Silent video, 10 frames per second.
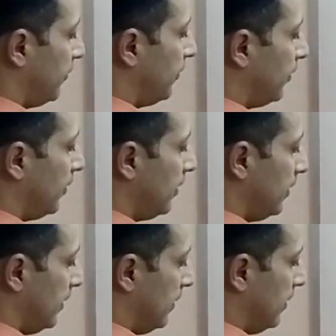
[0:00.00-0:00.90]

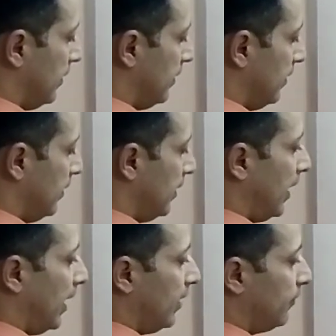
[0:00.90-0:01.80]
4
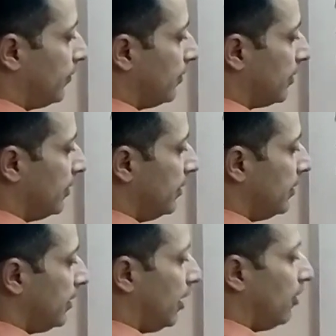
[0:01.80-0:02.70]
and 4.
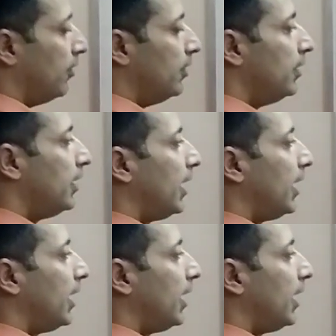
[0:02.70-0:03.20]
Now,